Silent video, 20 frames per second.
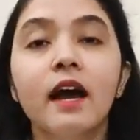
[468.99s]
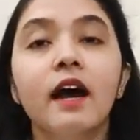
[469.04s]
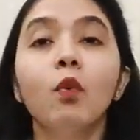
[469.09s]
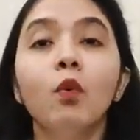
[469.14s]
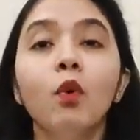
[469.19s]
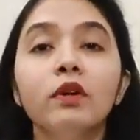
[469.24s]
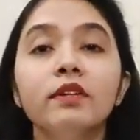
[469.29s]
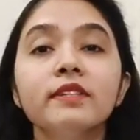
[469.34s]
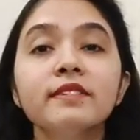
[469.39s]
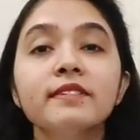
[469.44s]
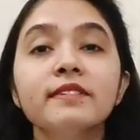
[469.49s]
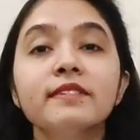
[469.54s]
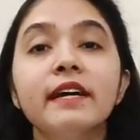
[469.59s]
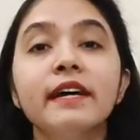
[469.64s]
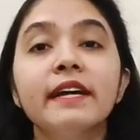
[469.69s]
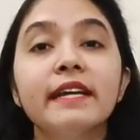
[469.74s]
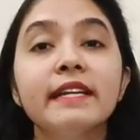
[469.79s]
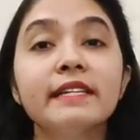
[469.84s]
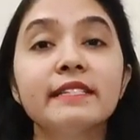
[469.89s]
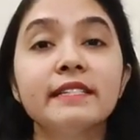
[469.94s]
what is
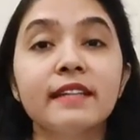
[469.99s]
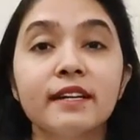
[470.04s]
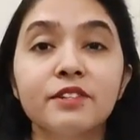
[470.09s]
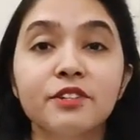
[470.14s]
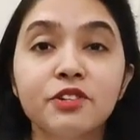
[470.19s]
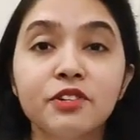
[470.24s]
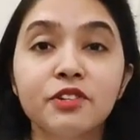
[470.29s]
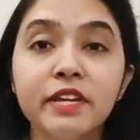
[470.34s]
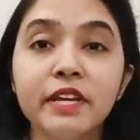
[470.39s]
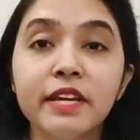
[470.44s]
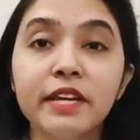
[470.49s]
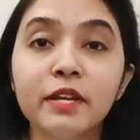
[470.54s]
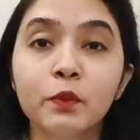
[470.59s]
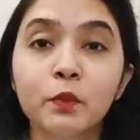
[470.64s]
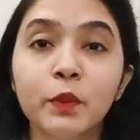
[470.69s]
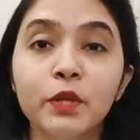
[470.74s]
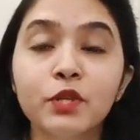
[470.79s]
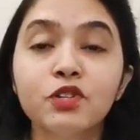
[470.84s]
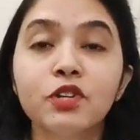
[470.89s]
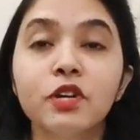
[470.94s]
the industry in
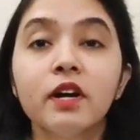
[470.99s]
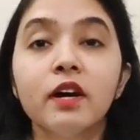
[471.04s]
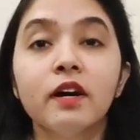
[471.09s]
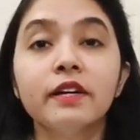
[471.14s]
which